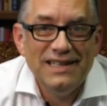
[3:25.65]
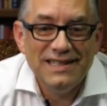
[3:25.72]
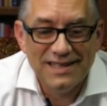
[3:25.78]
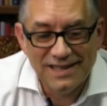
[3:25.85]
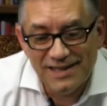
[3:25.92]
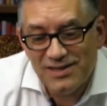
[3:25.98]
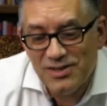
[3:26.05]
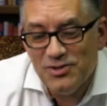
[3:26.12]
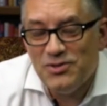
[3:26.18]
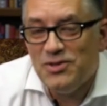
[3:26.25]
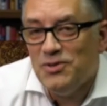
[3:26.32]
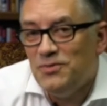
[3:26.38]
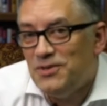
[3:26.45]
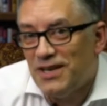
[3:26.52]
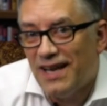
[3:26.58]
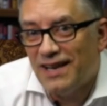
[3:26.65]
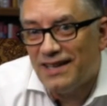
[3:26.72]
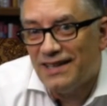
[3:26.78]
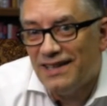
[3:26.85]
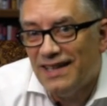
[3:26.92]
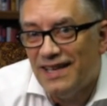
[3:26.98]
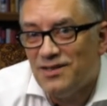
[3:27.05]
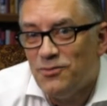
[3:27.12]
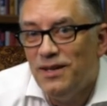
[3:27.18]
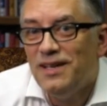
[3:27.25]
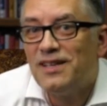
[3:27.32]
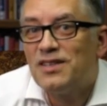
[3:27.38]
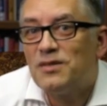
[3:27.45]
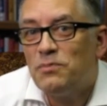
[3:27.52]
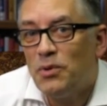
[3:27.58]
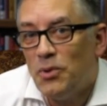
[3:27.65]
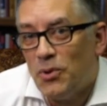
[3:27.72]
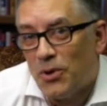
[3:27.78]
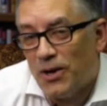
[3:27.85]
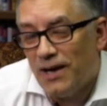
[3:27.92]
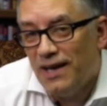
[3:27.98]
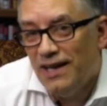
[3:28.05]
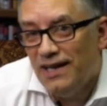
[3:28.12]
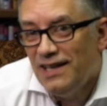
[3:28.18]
to this YouTube channel as we explore